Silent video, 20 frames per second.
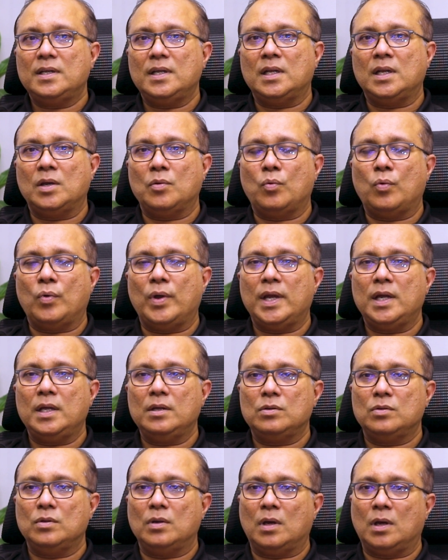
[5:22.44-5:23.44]
in a way
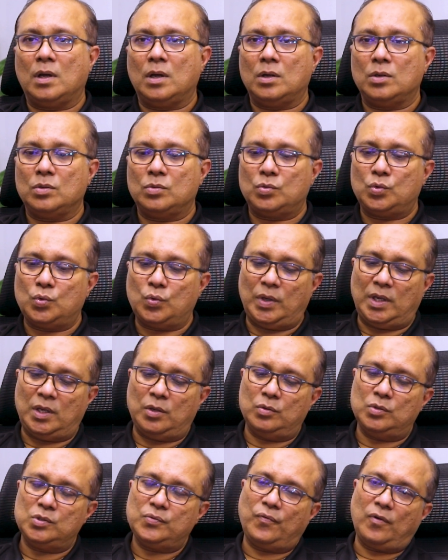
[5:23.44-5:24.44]
to
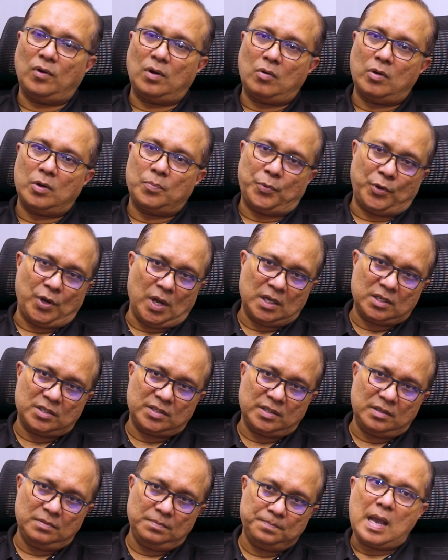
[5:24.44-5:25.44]
use for our
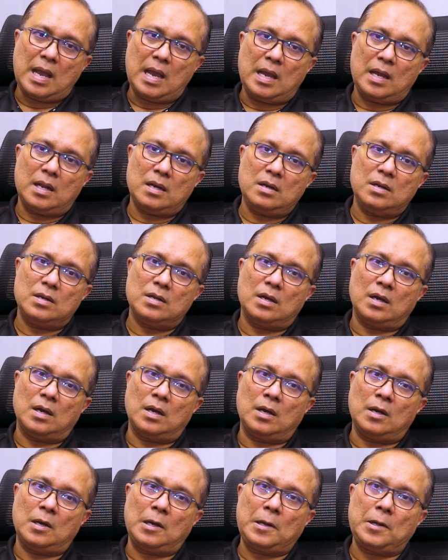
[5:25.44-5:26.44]
production, and
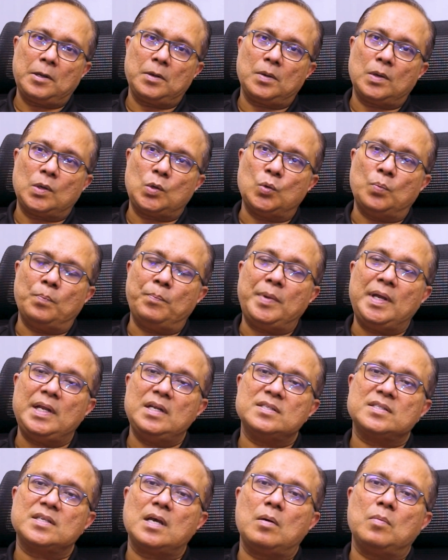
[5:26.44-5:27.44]
to
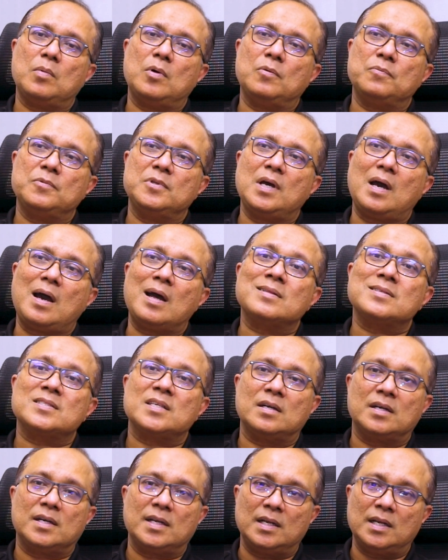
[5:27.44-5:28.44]
meet some of the
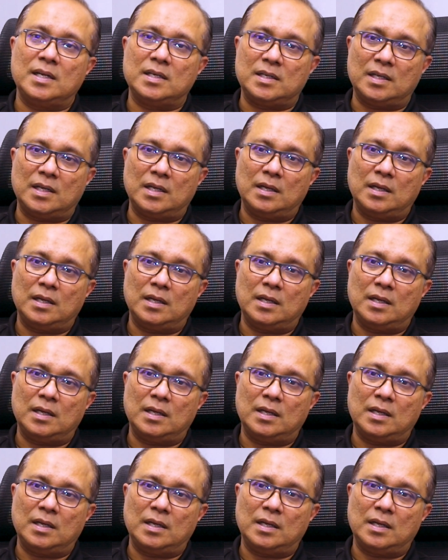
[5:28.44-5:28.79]
uncertainty